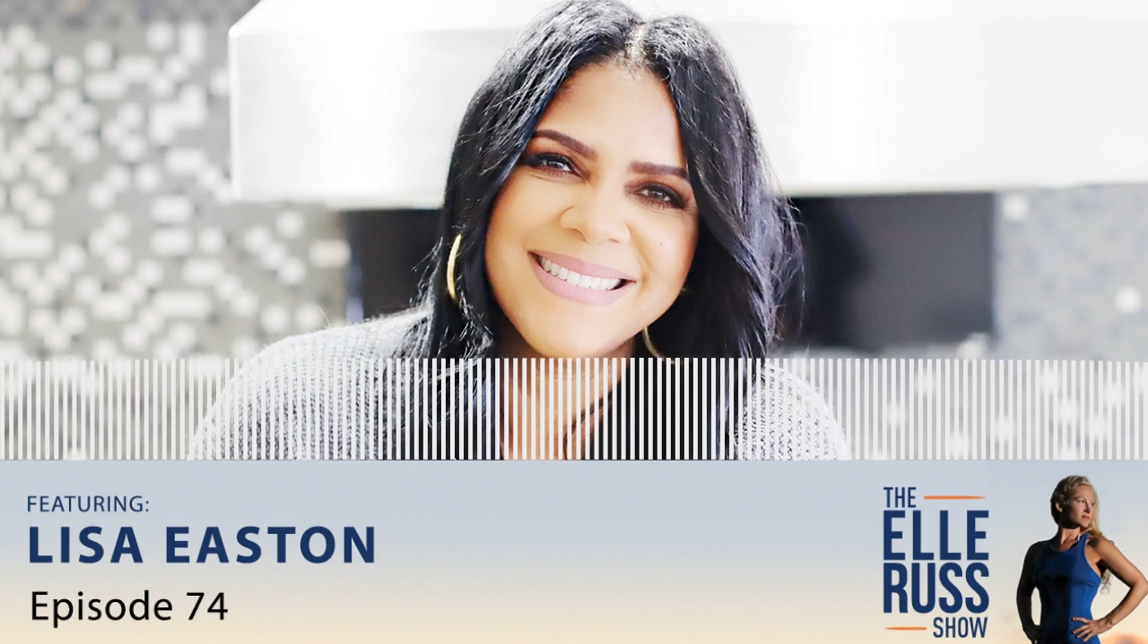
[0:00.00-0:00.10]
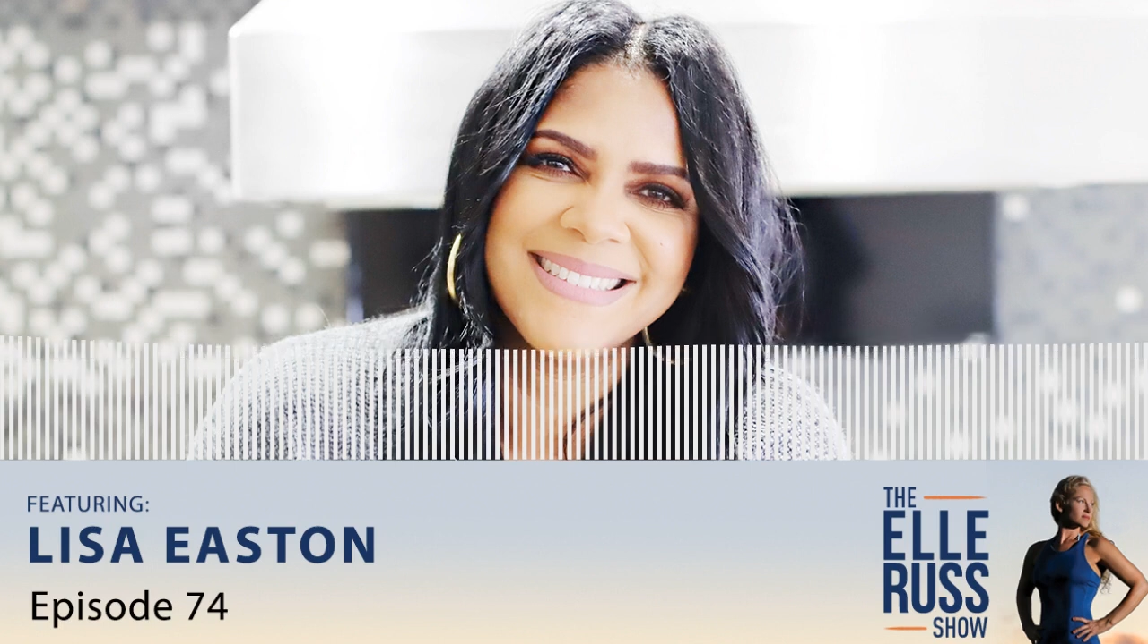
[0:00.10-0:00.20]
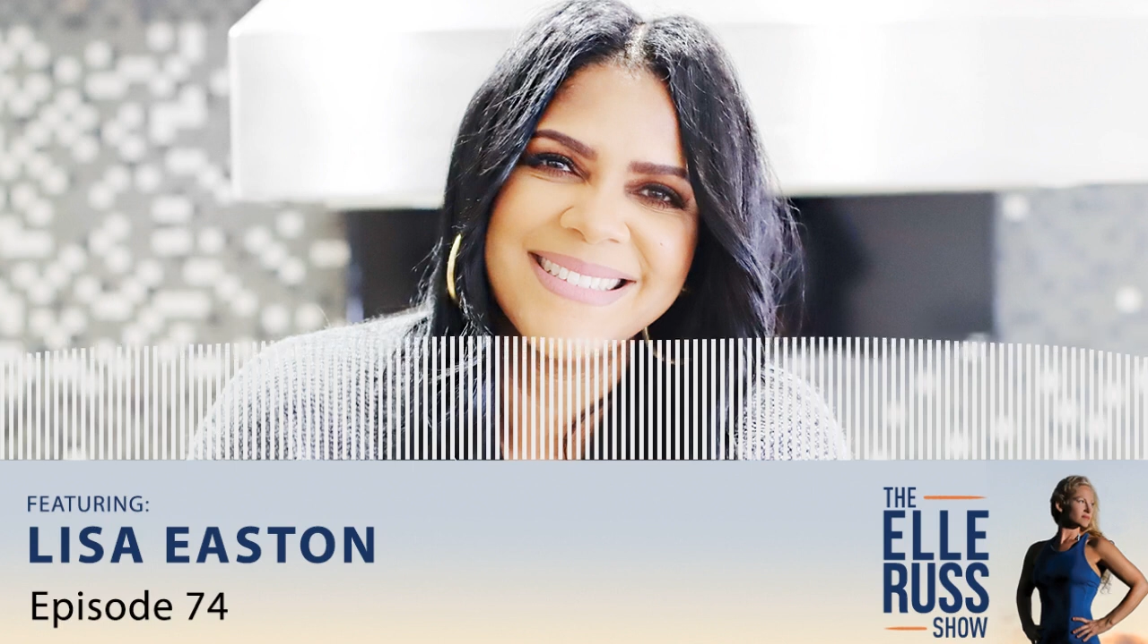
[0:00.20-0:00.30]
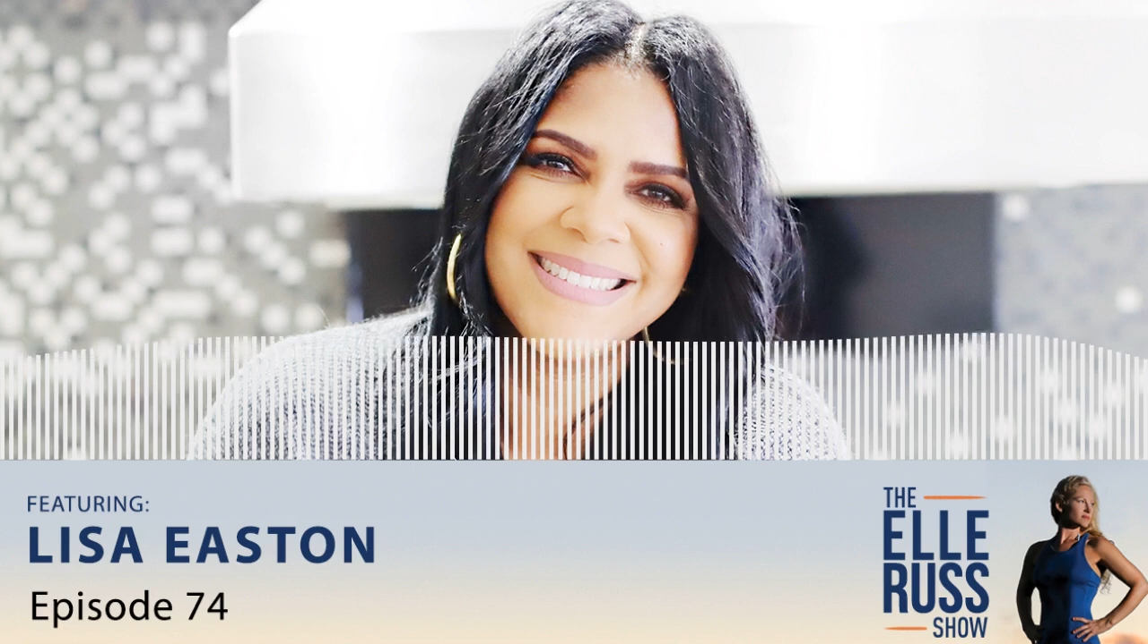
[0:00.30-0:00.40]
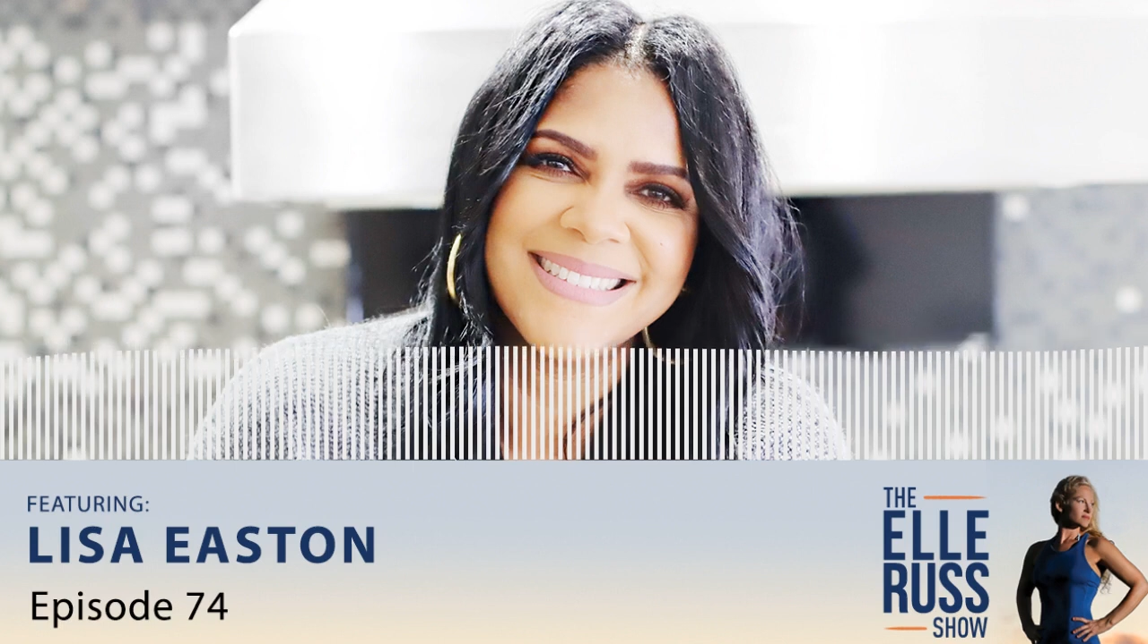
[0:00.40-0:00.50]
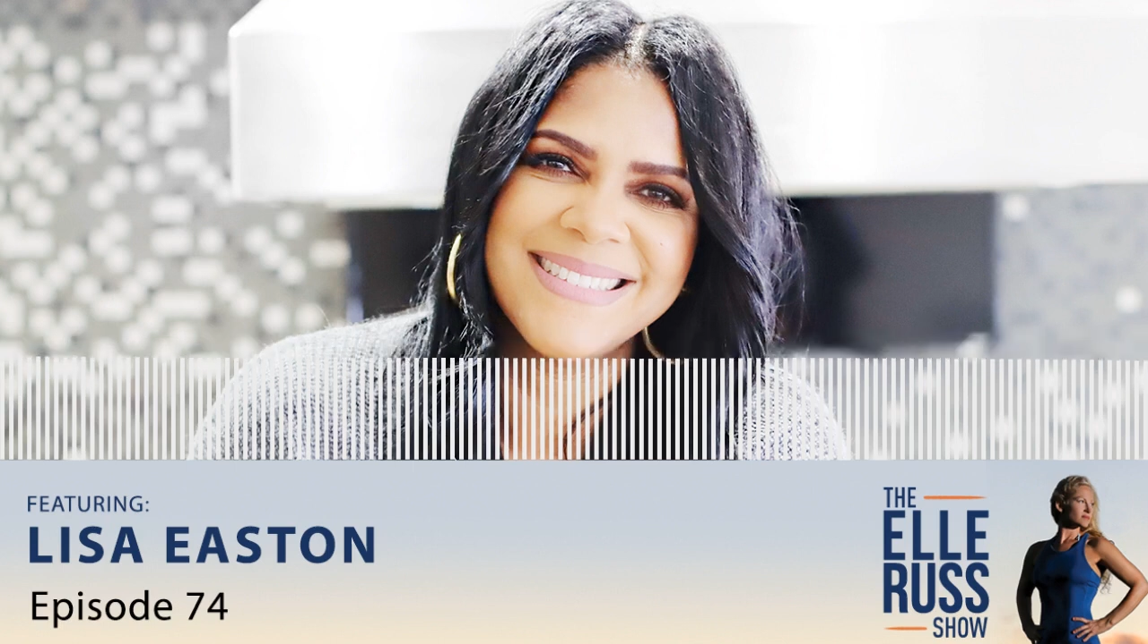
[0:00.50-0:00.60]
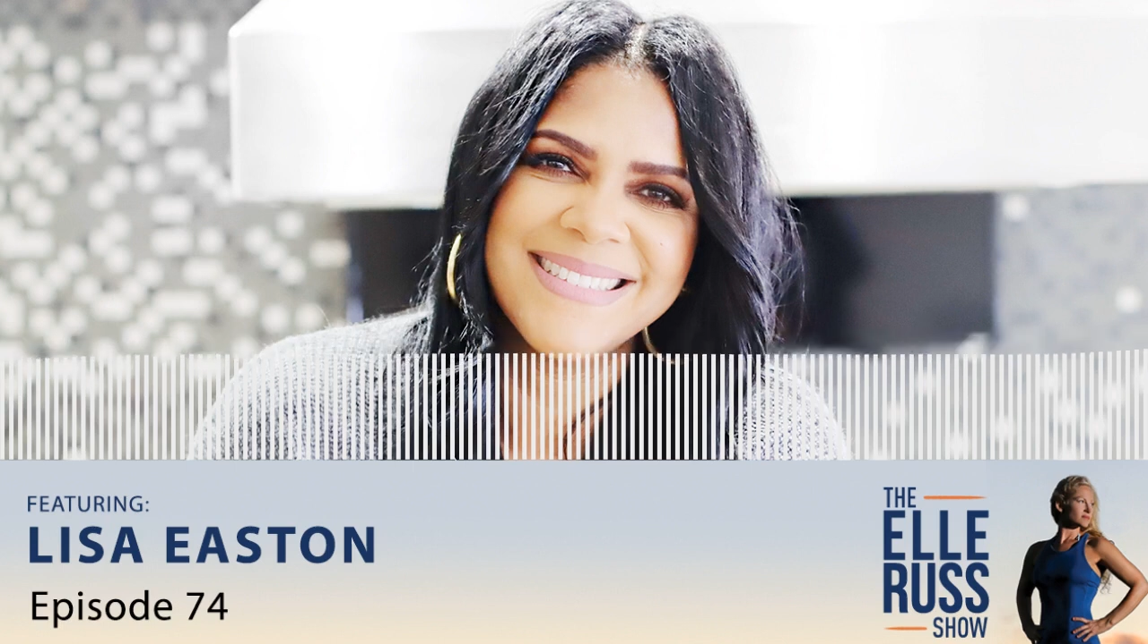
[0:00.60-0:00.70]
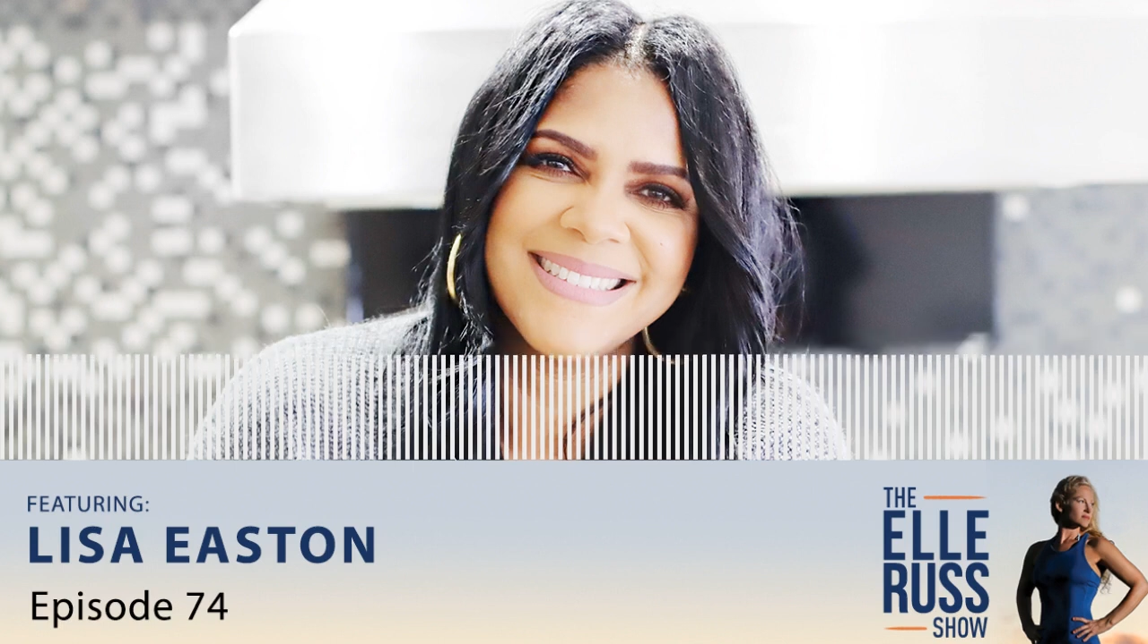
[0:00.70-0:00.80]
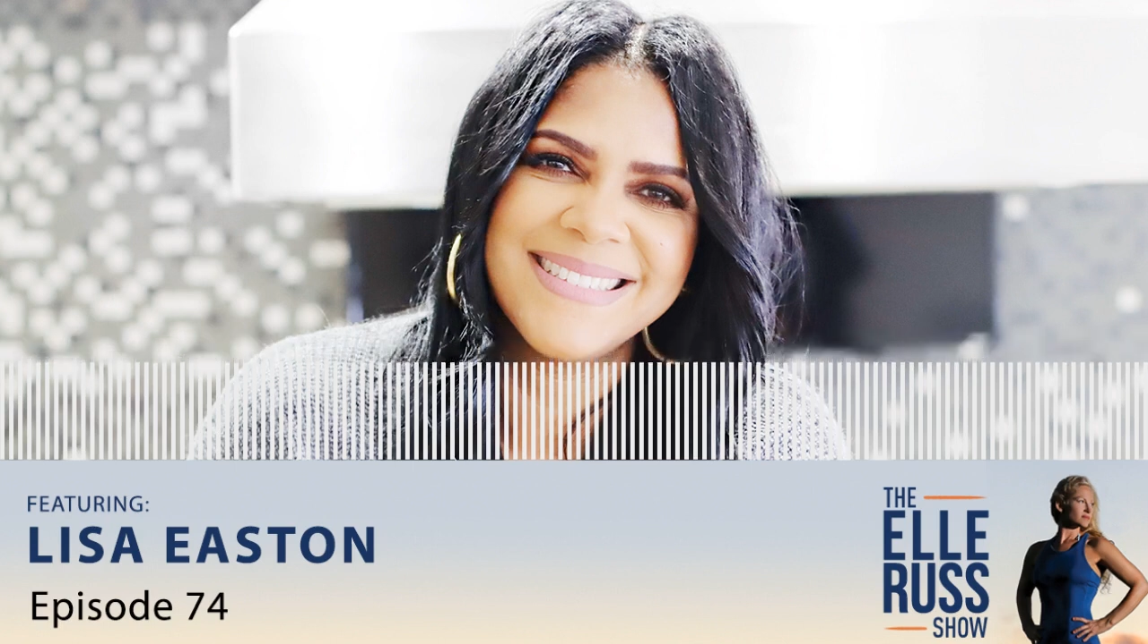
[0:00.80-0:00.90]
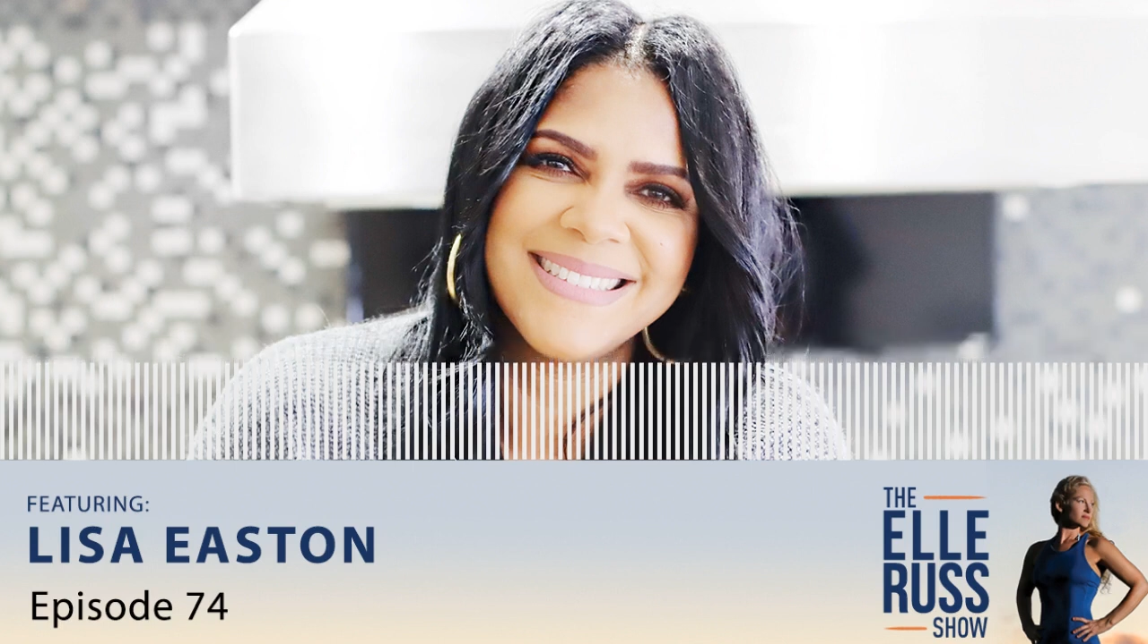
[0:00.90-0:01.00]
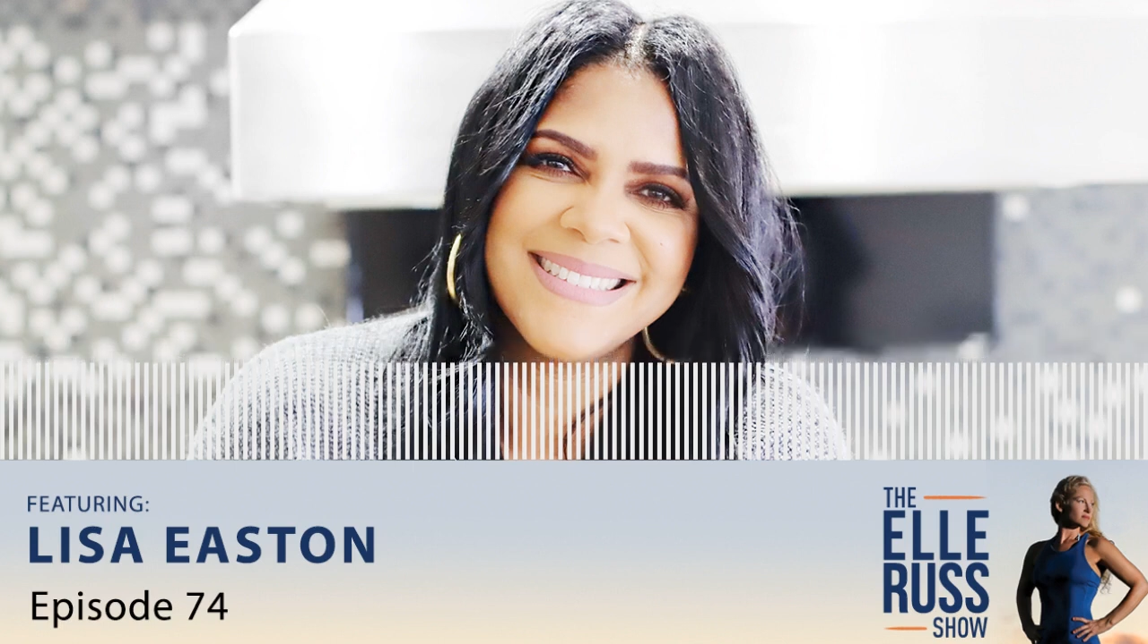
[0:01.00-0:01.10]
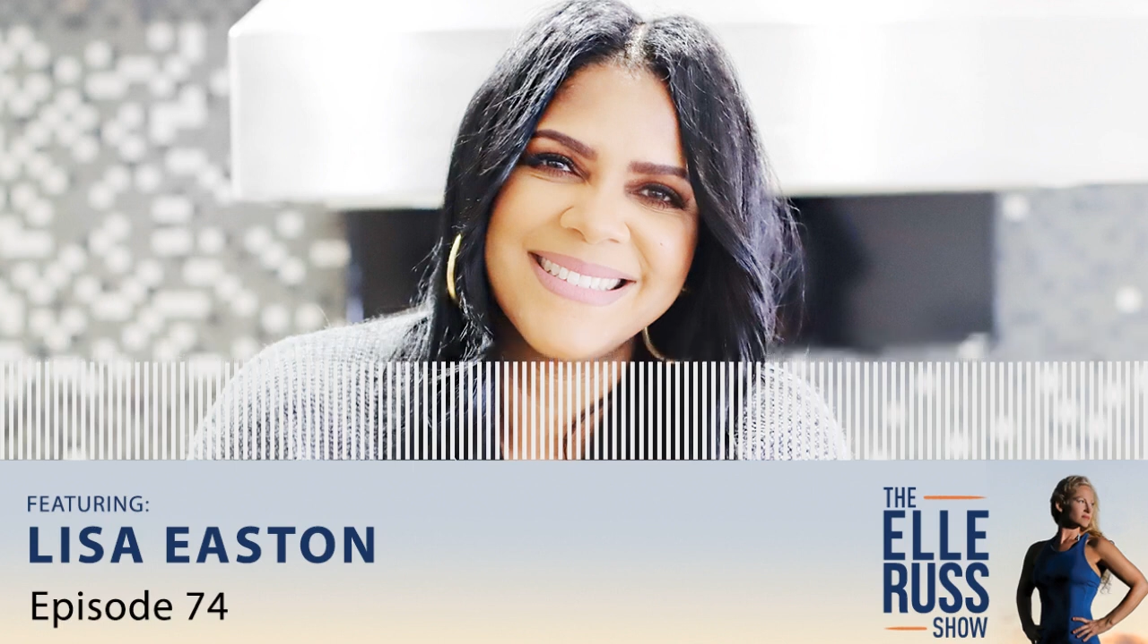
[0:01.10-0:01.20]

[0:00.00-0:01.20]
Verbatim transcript: yeah, I just,